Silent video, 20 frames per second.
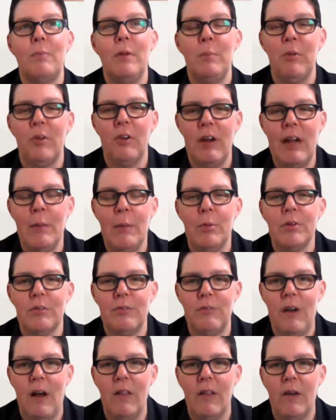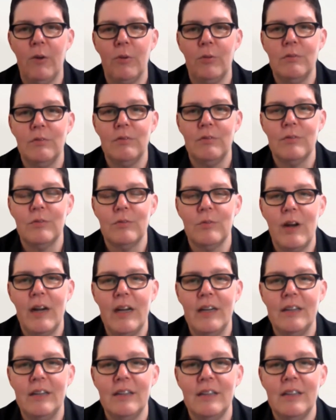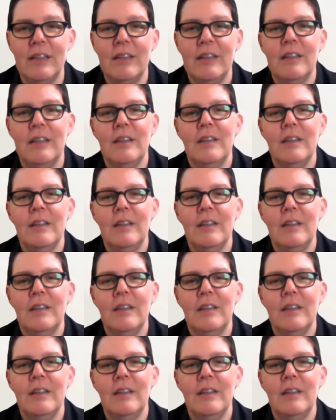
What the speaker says: people are able to follow, right?